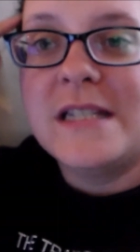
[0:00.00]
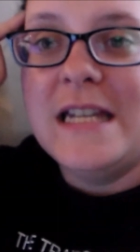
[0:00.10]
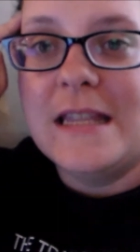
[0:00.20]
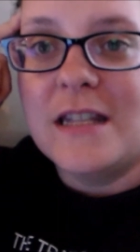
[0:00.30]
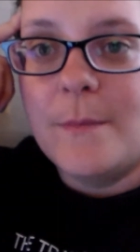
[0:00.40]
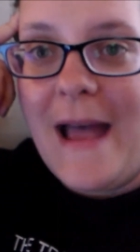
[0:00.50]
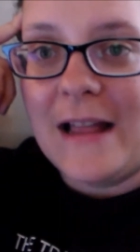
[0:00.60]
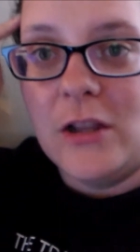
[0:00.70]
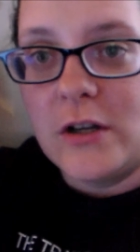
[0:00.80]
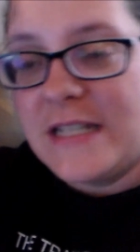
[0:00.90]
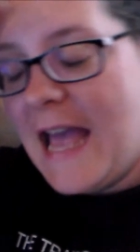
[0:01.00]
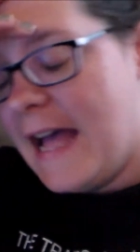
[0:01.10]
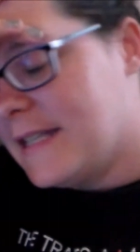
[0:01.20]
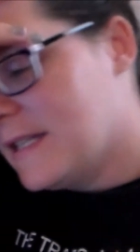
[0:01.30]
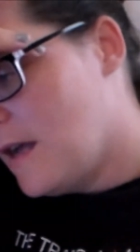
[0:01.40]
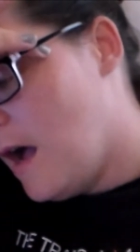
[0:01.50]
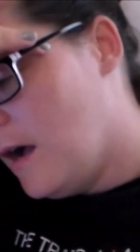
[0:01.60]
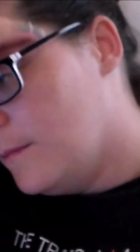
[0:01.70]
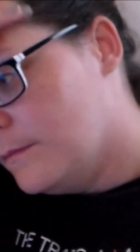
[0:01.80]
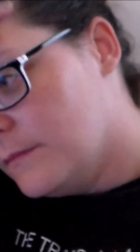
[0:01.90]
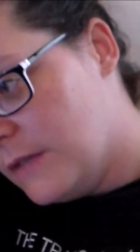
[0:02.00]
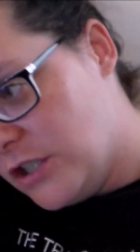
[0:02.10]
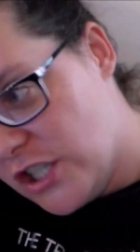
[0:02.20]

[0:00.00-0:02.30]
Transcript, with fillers: teeth in the back looked at um,